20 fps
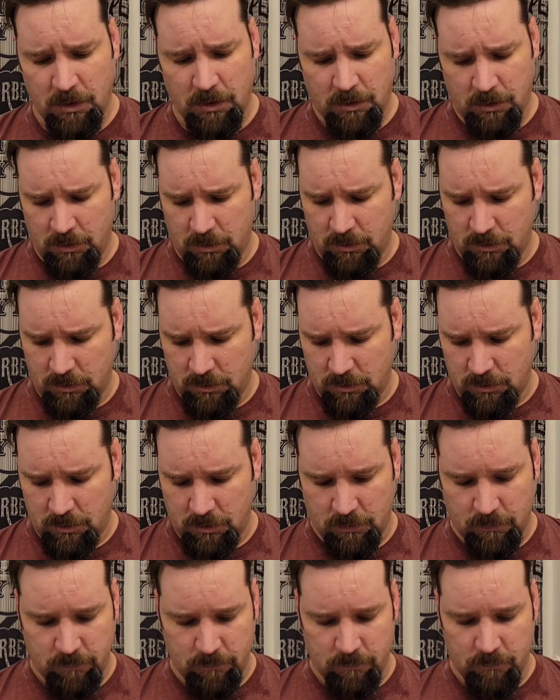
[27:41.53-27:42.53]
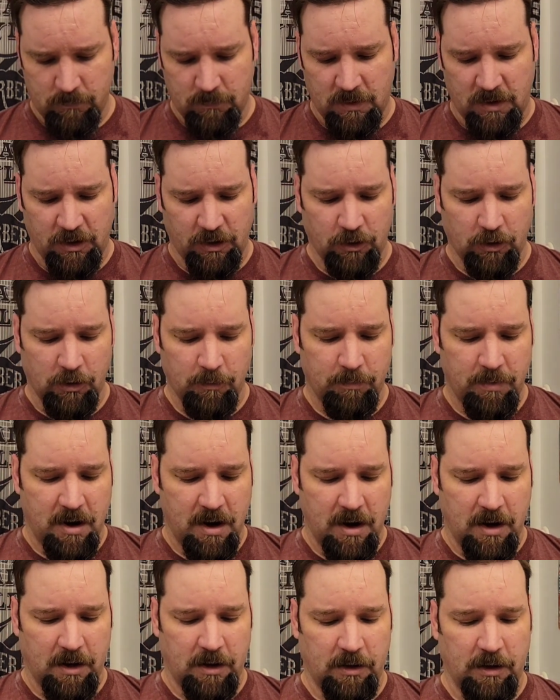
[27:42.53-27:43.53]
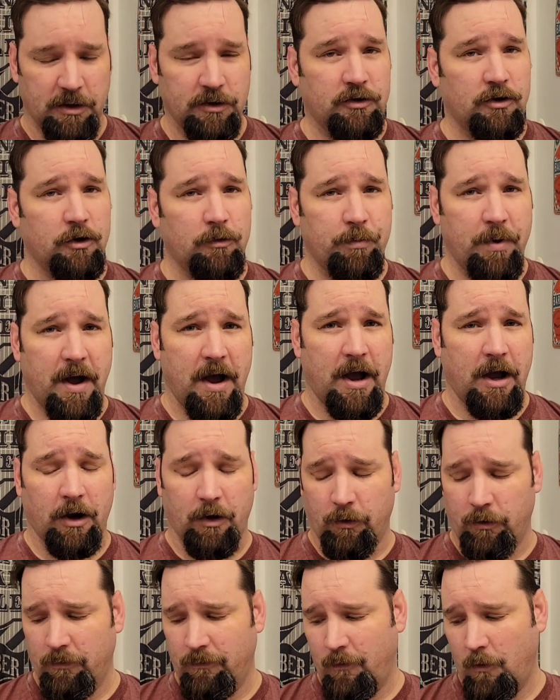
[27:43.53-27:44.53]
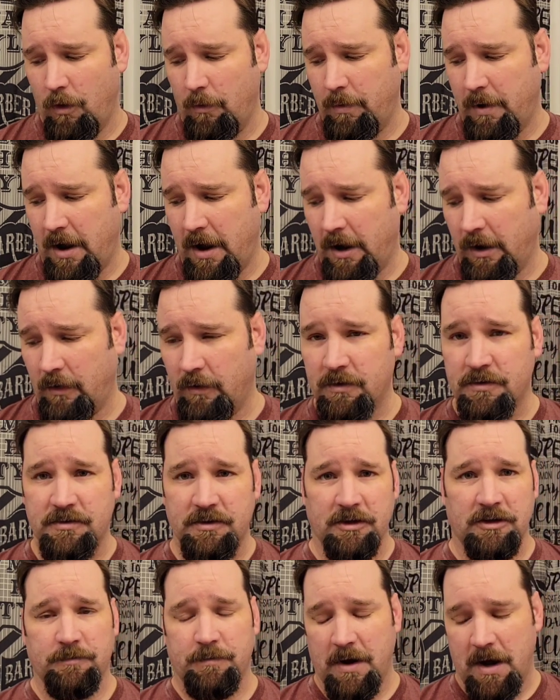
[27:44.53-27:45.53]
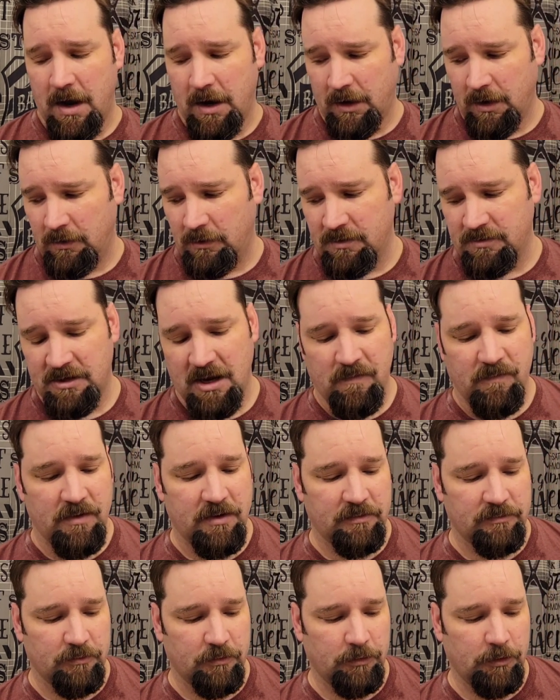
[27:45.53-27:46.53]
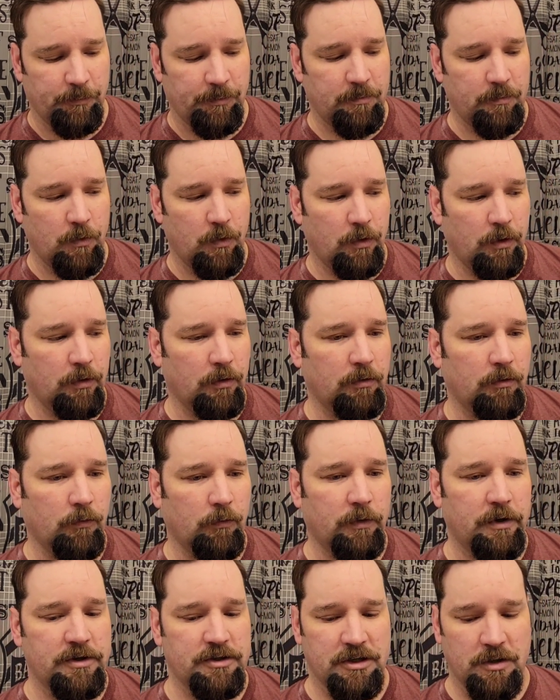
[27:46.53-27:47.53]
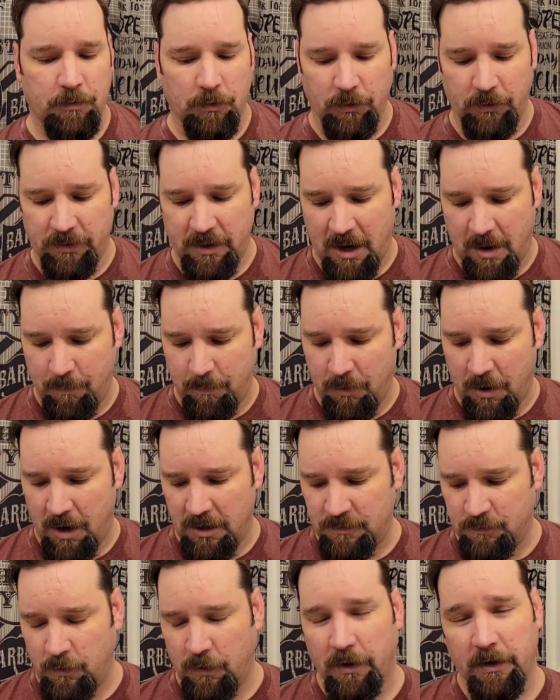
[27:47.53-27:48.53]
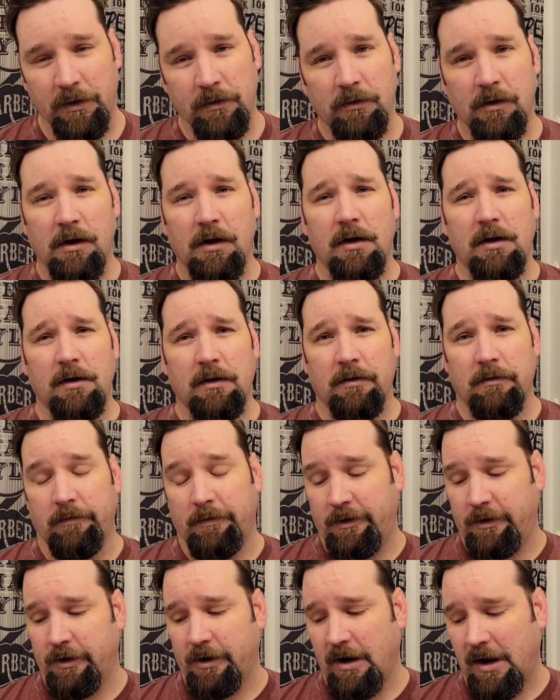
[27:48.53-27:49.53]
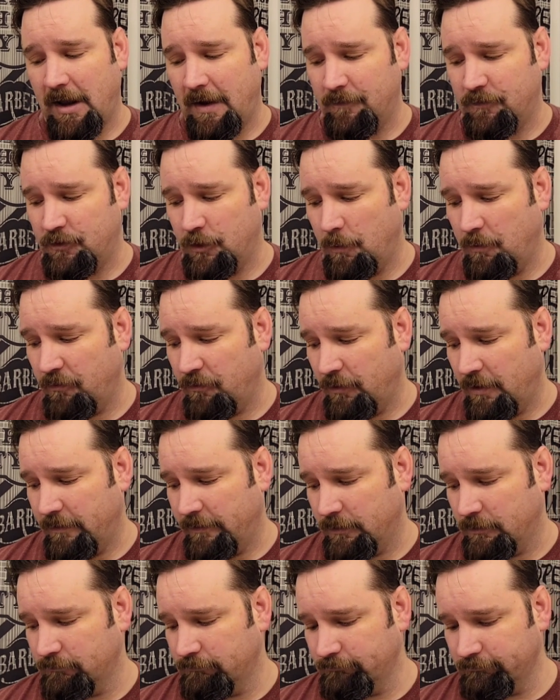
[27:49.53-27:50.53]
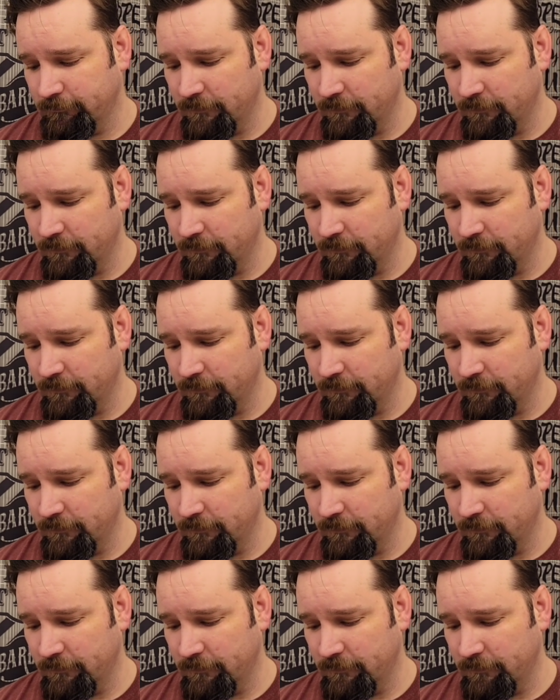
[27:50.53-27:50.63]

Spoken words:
I think you could buy a 2-pack or a 4-pack or a 6-pack, and the savings are a little bit more reasonable at that price point. Then you're gonna have soap forever.